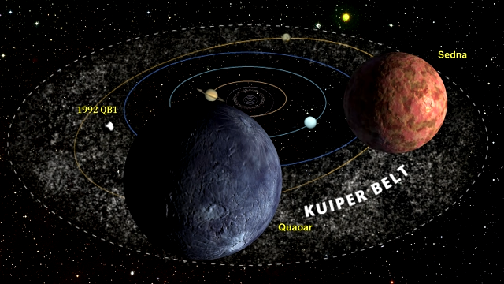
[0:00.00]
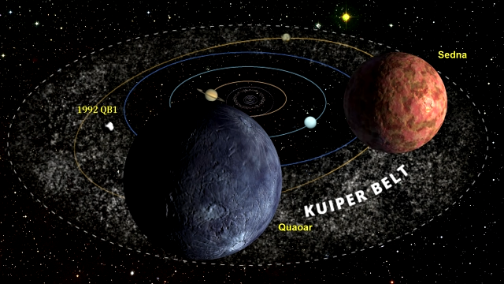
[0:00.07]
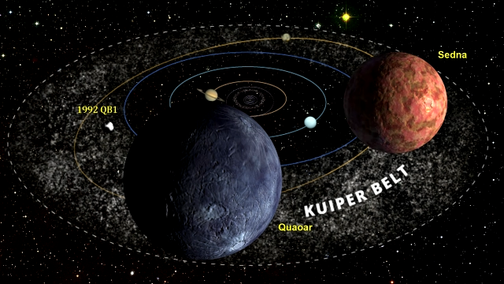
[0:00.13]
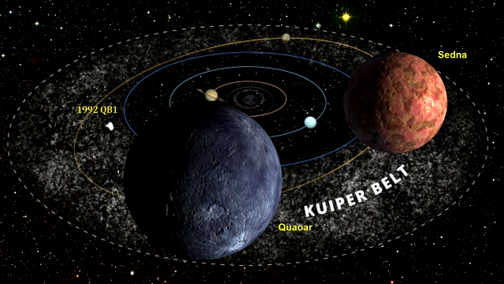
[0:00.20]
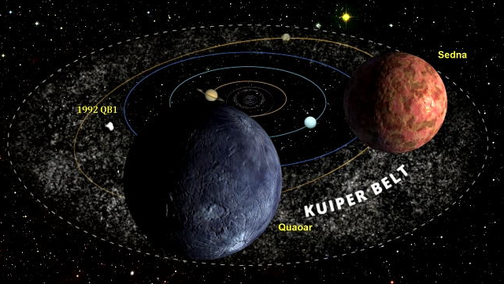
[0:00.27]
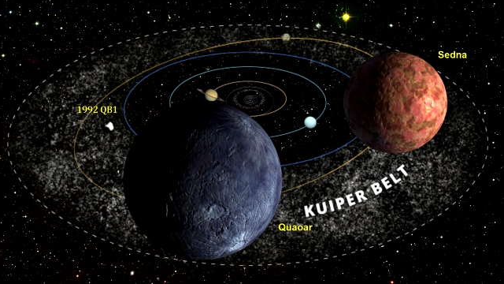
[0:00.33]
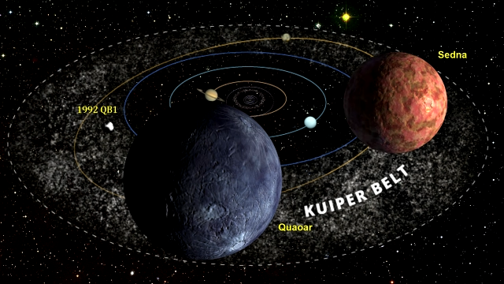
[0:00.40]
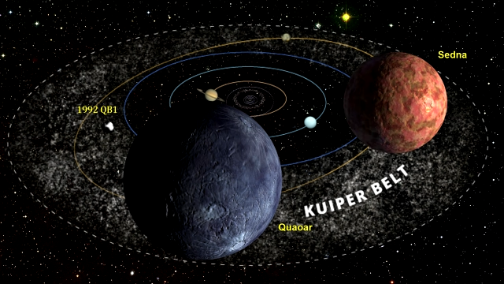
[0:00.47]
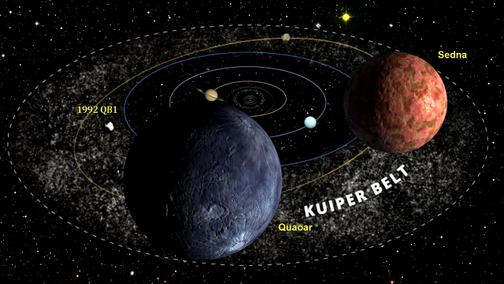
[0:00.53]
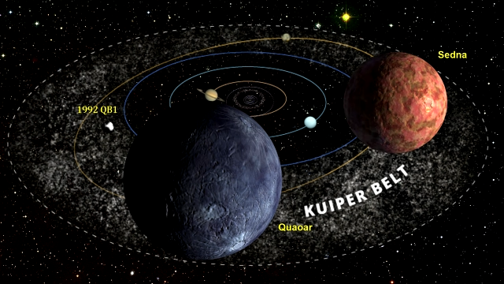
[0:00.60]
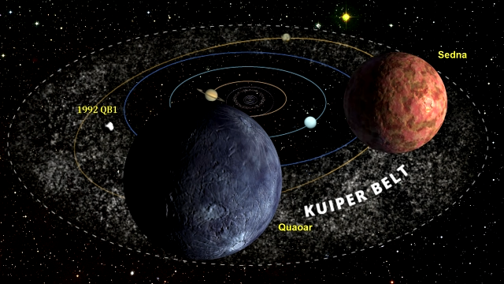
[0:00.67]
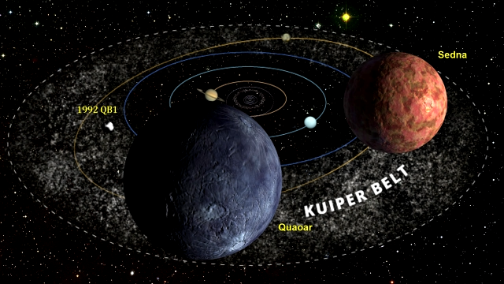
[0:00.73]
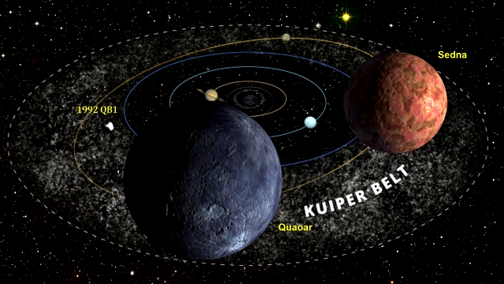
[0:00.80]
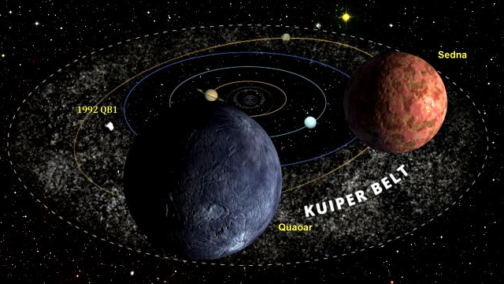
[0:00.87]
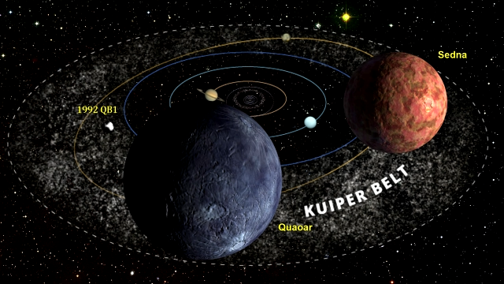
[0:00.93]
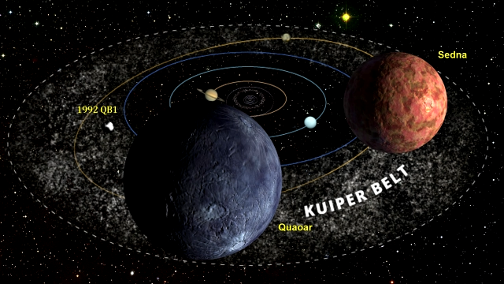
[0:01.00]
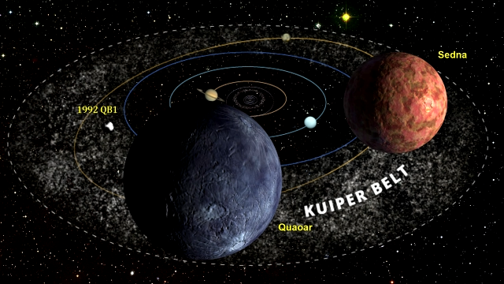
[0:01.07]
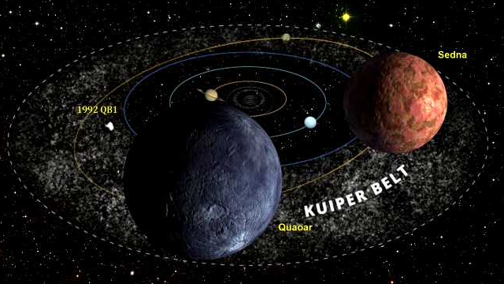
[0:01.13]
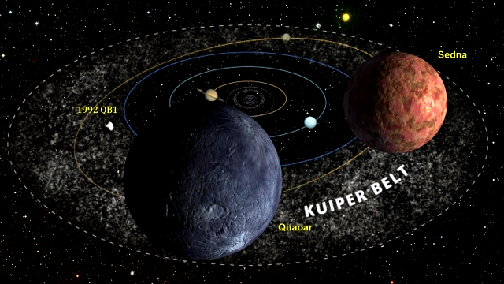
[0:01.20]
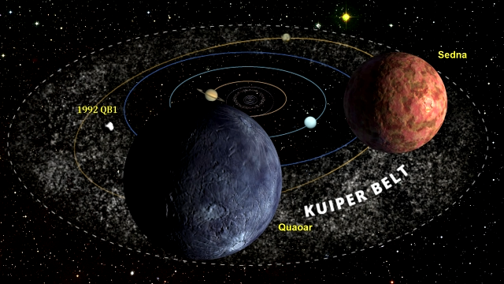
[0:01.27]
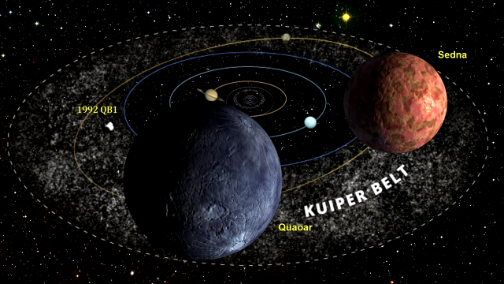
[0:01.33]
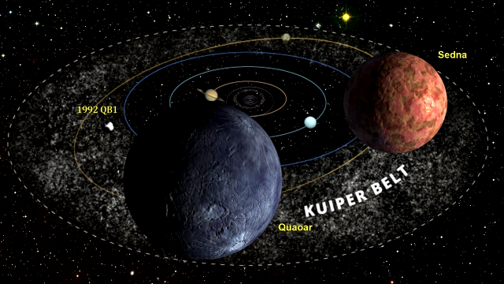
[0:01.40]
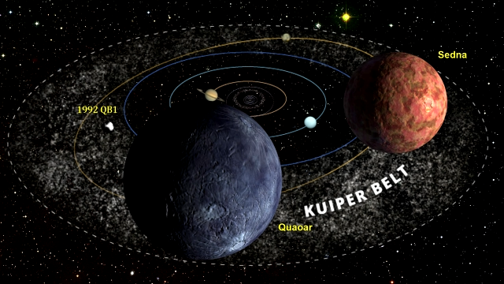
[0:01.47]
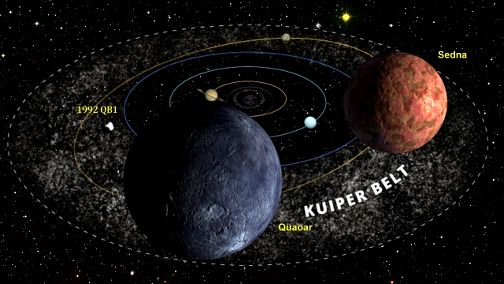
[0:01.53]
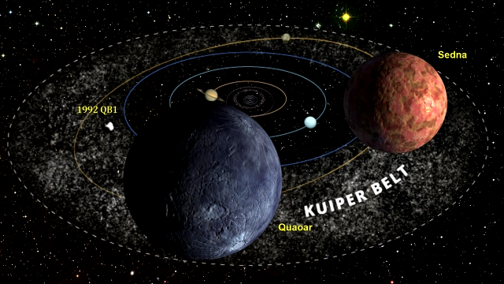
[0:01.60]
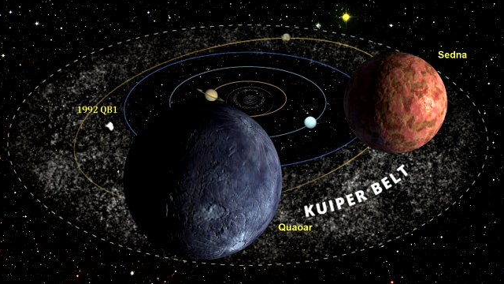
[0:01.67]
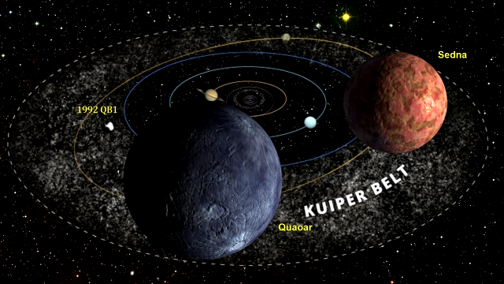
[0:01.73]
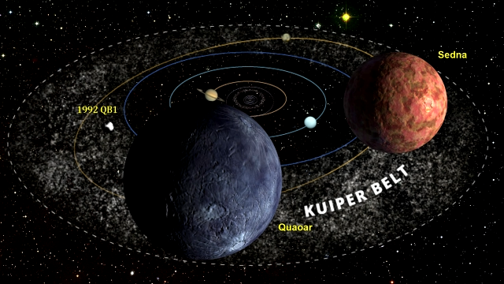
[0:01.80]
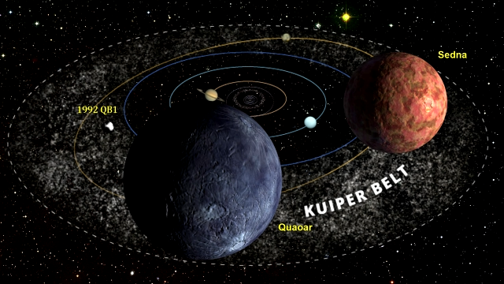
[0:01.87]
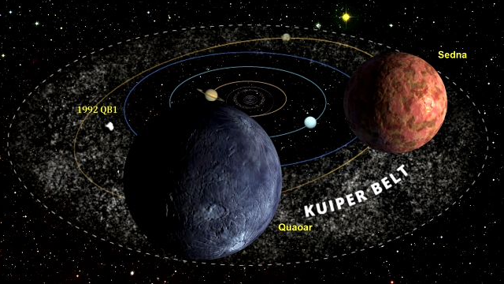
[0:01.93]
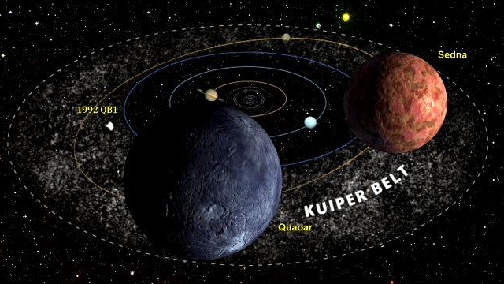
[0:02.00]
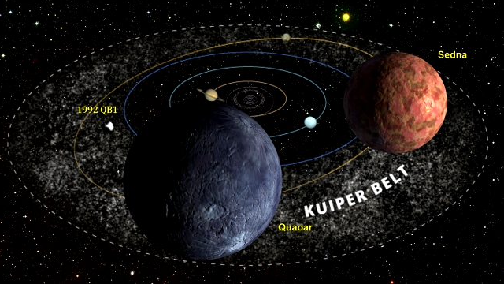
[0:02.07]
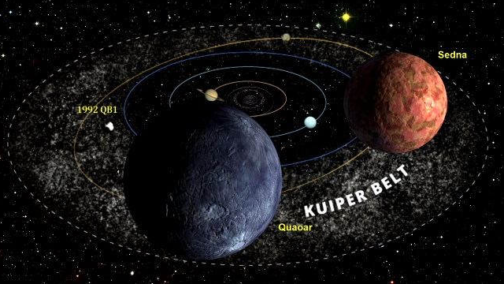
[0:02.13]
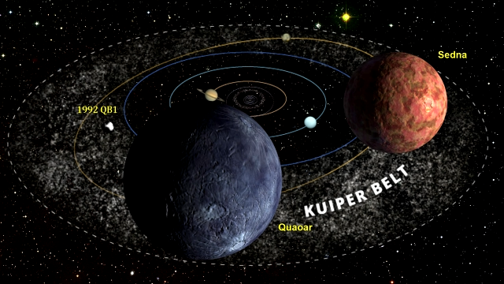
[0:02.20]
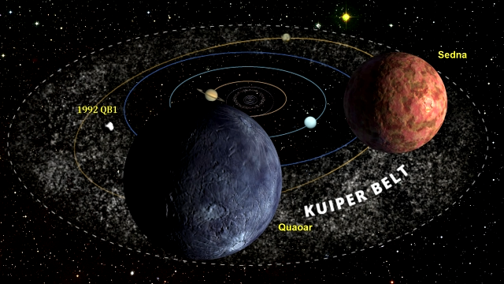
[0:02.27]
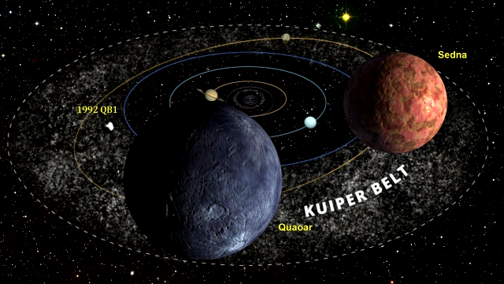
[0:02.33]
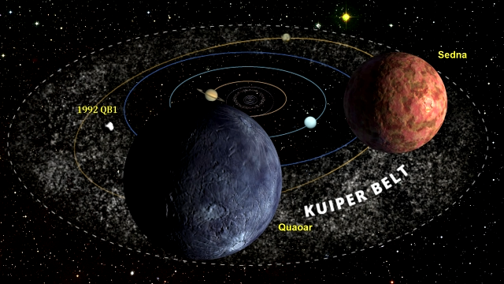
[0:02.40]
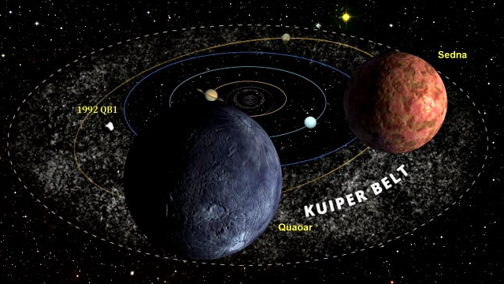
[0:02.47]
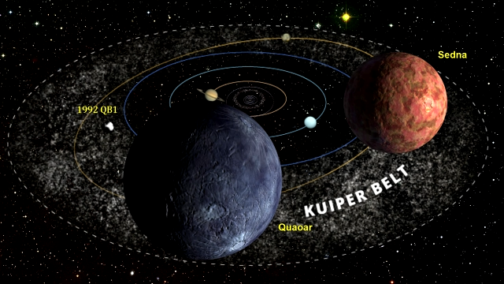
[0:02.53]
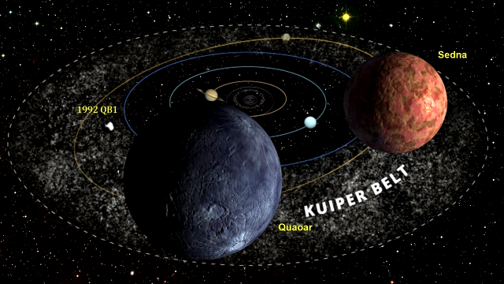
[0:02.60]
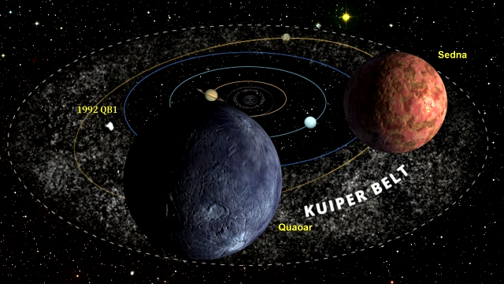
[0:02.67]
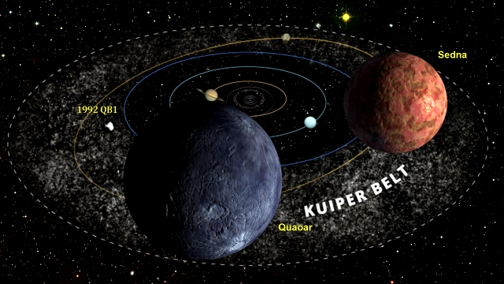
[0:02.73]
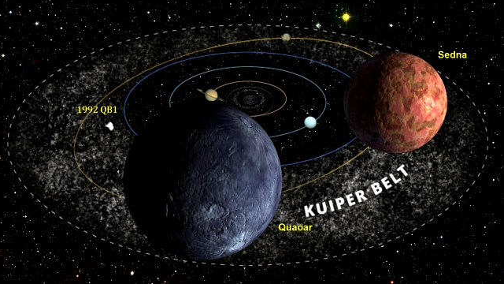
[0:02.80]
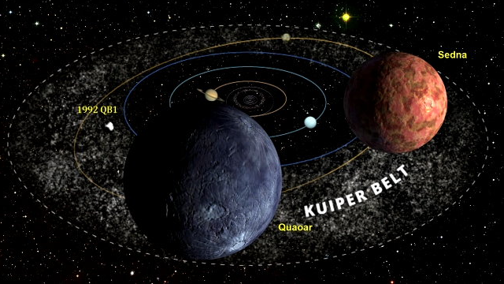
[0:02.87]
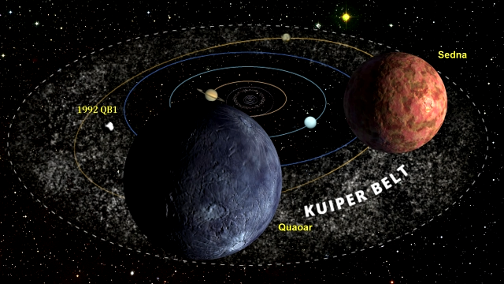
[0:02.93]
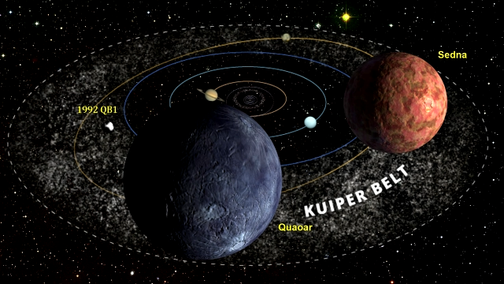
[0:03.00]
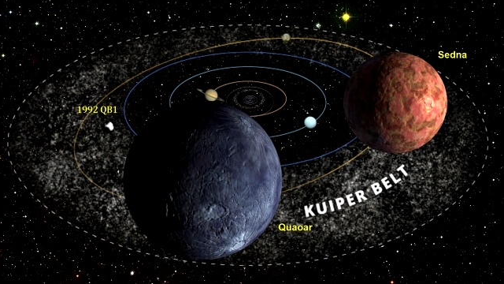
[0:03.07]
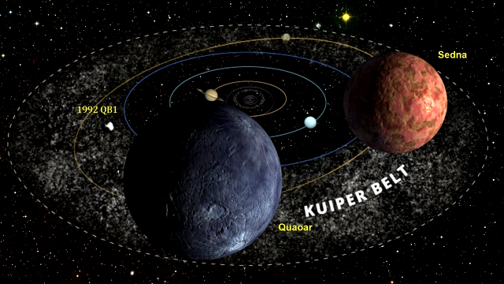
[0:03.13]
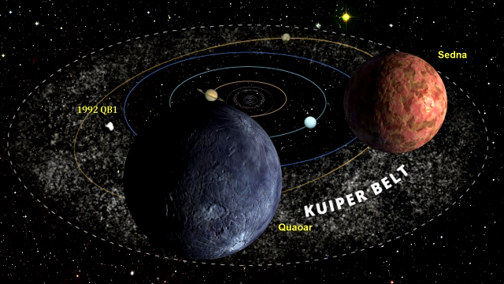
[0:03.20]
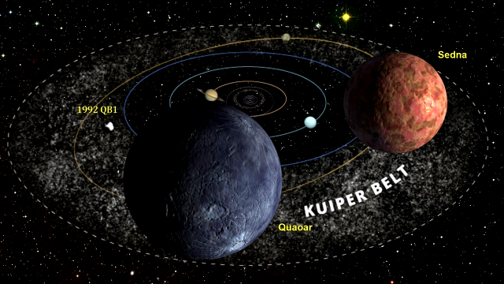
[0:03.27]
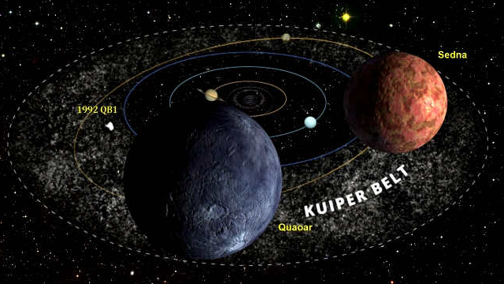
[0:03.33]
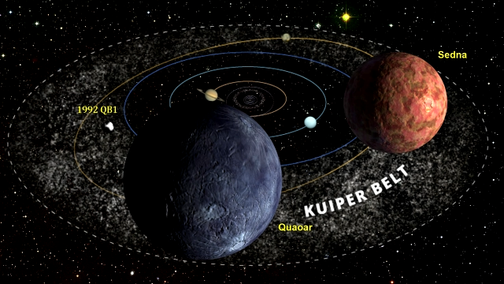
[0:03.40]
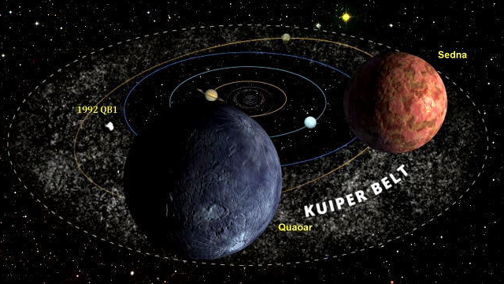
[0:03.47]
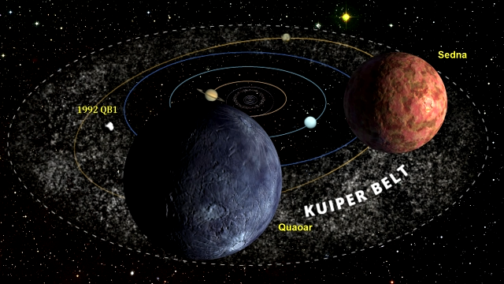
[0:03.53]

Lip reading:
Nobody's mouth can be seen.